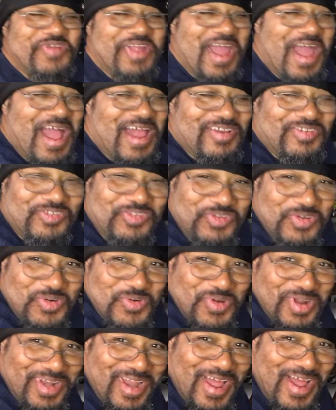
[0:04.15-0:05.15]
guys
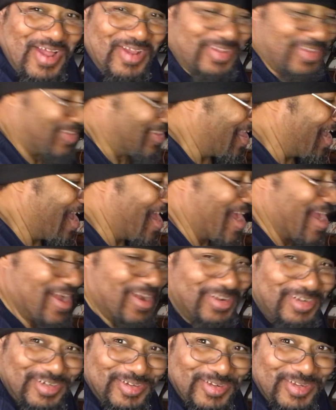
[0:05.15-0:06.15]
doing out there?